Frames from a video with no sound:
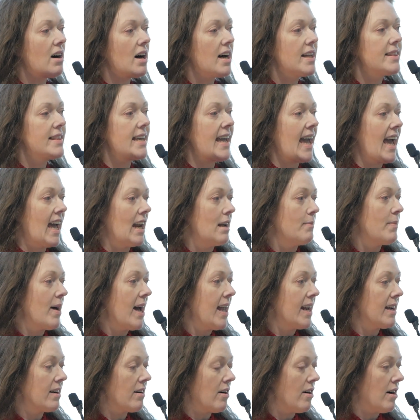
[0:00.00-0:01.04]
on the
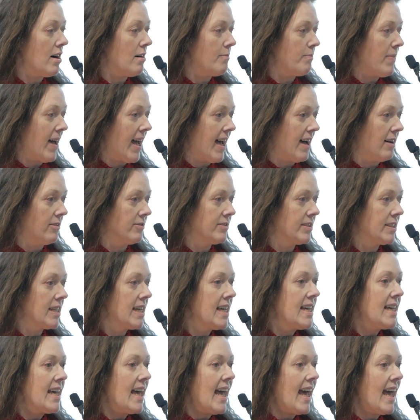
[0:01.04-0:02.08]
antibiotic compound
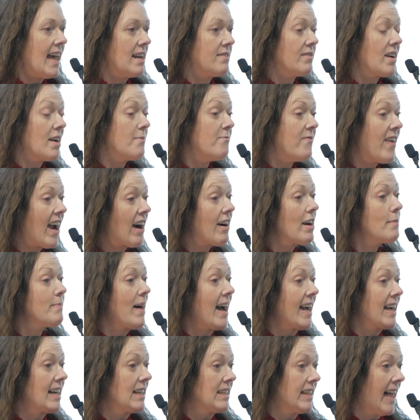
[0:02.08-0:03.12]
and can vary
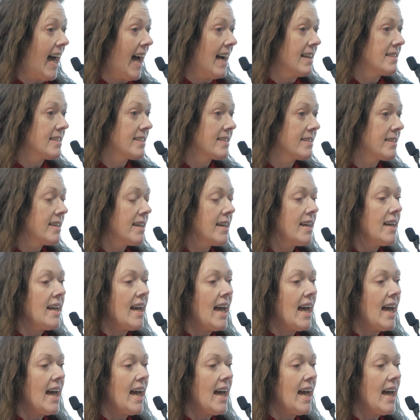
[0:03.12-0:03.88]
by class.